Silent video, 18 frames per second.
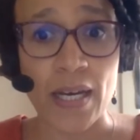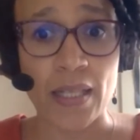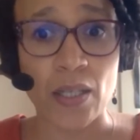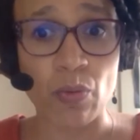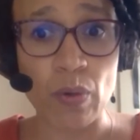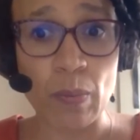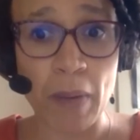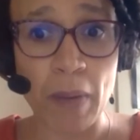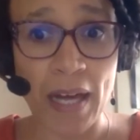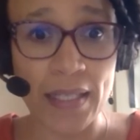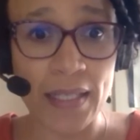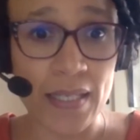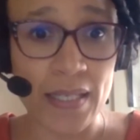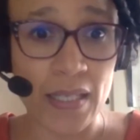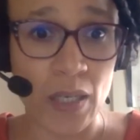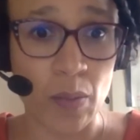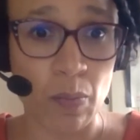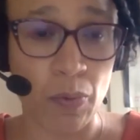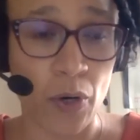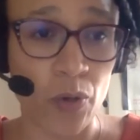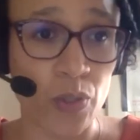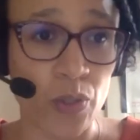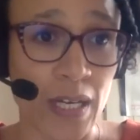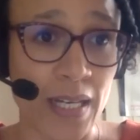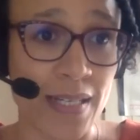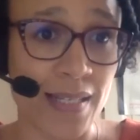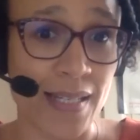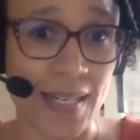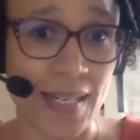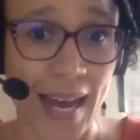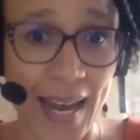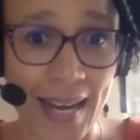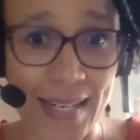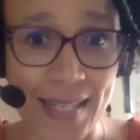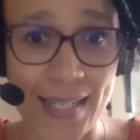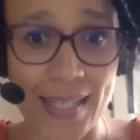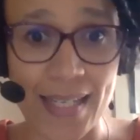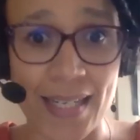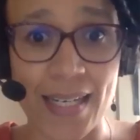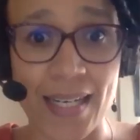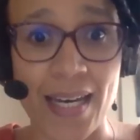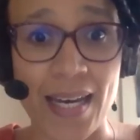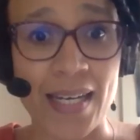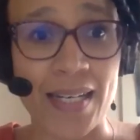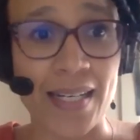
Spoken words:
the rebellions and protests in Haiti,